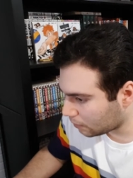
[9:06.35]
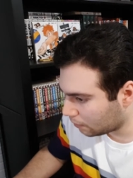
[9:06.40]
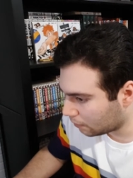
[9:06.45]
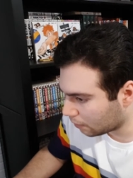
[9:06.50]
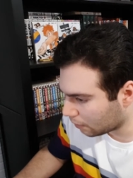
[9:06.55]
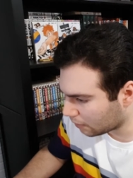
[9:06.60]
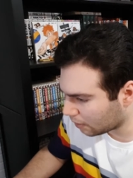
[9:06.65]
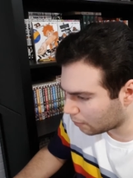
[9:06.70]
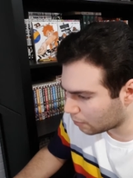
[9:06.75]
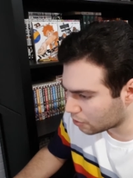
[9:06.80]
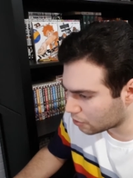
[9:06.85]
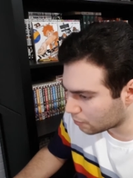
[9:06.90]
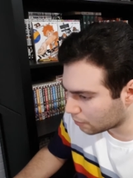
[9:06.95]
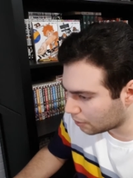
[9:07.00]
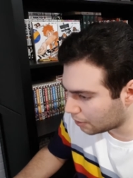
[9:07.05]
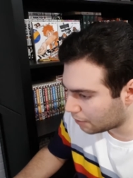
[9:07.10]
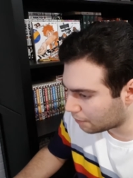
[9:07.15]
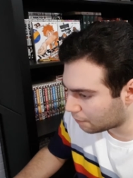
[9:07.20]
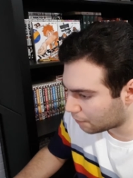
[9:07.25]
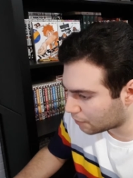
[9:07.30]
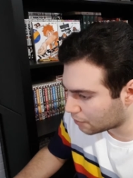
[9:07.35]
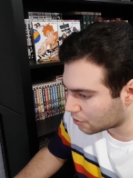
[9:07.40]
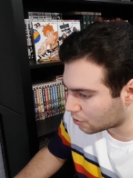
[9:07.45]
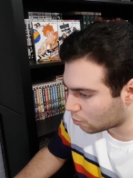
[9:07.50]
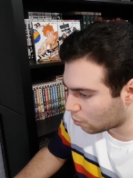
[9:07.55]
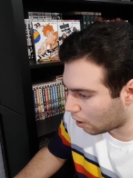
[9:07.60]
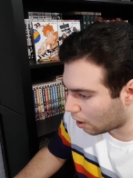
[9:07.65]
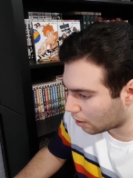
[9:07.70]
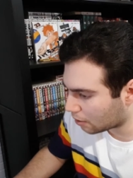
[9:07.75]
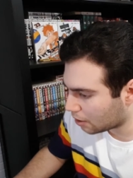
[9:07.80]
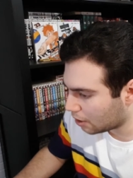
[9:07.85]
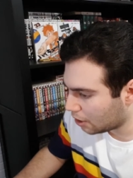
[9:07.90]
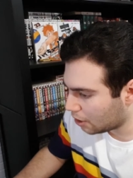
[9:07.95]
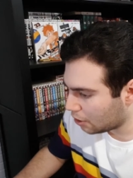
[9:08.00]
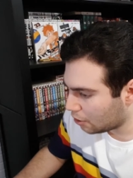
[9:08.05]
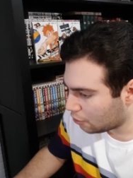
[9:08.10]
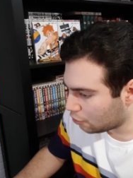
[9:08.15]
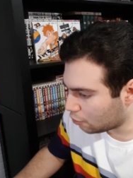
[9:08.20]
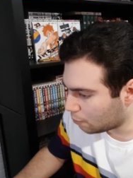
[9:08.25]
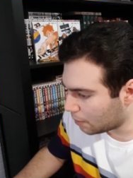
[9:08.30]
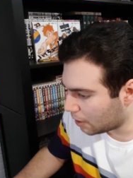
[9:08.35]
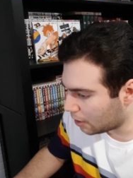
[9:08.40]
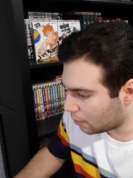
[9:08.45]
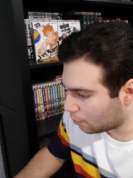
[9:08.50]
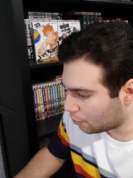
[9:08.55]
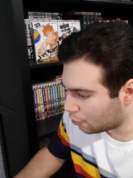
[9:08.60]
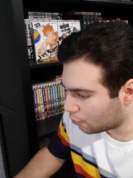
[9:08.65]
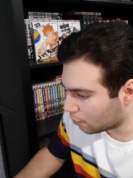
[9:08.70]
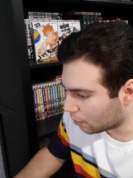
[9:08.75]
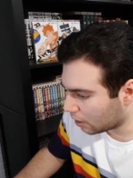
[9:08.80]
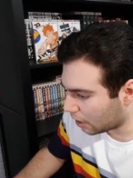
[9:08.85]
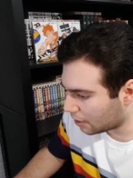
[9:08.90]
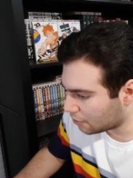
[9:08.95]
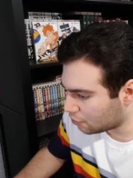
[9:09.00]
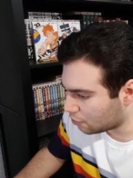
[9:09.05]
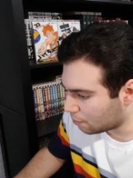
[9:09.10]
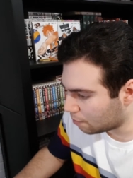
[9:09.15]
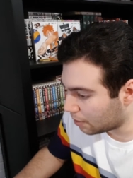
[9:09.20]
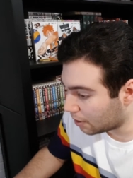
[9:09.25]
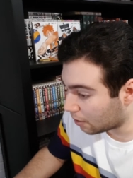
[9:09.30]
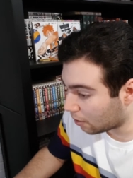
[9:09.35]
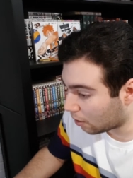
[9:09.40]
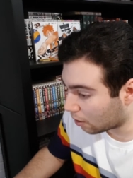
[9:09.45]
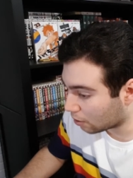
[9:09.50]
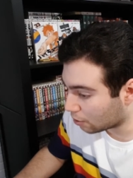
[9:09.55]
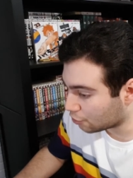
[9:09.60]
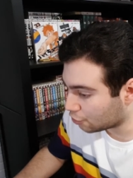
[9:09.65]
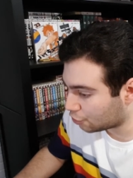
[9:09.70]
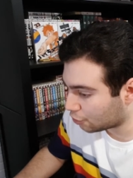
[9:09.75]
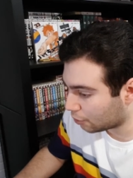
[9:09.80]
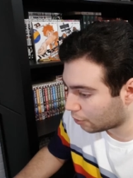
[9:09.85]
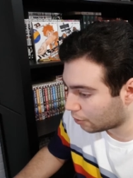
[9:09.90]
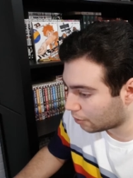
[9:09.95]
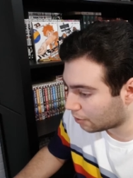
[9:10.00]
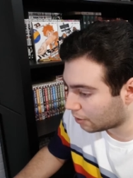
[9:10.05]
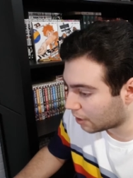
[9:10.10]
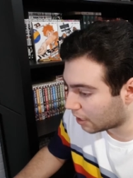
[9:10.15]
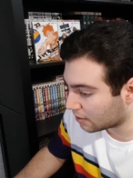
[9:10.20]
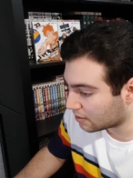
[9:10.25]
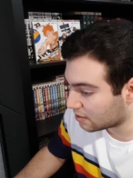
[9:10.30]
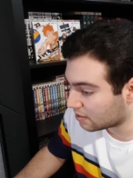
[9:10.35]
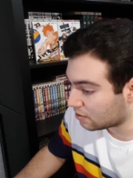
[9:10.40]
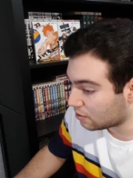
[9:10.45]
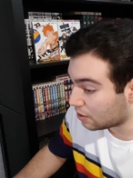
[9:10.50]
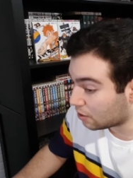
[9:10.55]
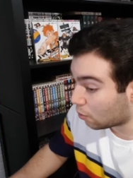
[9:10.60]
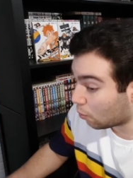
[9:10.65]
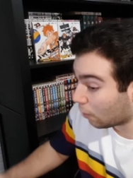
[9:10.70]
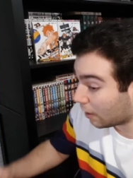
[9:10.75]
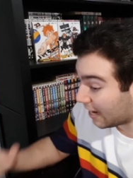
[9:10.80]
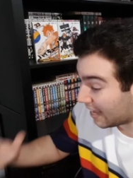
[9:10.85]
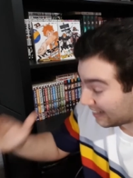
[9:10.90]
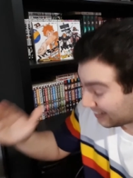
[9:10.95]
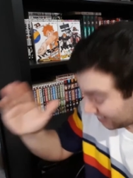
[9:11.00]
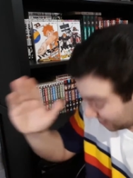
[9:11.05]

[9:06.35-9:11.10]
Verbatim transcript: Though that was really a fun squawk you made when you realized you bit hard on Shoyo Hinata's decoy, and